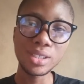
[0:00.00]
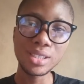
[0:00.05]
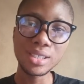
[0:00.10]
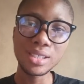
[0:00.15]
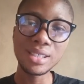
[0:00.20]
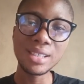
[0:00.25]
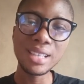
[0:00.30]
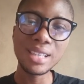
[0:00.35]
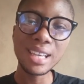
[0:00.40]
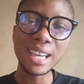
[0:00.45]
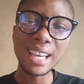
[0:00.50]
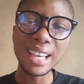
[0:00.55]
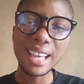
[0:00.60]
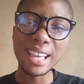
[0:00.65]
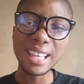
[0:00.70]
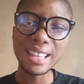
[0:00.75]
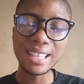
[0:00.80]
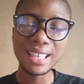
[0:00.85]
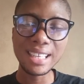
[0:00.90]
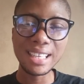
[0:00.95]

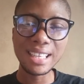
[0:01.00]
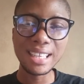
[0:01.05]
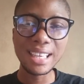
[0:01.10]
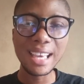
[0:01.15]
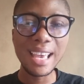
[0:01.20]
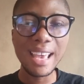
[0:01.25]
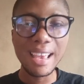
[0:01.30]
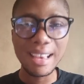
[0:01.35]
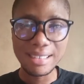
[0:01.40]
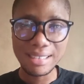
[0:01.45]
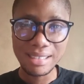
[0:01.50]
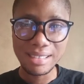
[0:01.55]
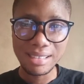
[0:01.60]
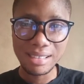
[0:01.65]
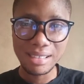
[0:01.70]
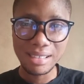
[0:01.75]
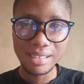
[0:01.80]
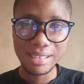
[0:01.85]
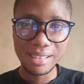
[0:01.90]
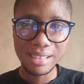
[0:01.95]
the eggs.
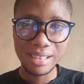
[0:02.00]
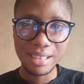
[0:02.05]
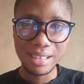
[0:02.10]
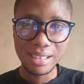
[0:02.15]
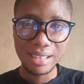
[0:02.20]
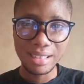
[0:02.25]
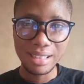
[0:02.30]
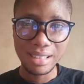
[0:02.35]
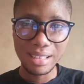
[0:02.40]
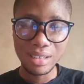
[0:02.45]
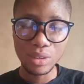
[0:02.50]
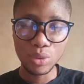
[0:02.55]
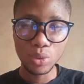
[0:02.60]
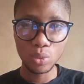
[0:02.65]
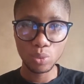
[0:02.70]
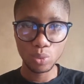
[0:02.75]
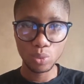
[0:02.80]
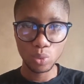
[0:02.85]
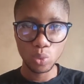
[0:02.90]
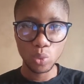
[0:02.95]

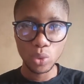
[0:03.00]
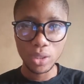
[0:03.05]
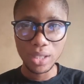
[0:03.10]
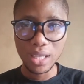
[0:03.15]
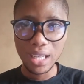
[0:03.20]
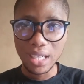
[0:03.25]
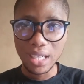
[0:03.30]
When they are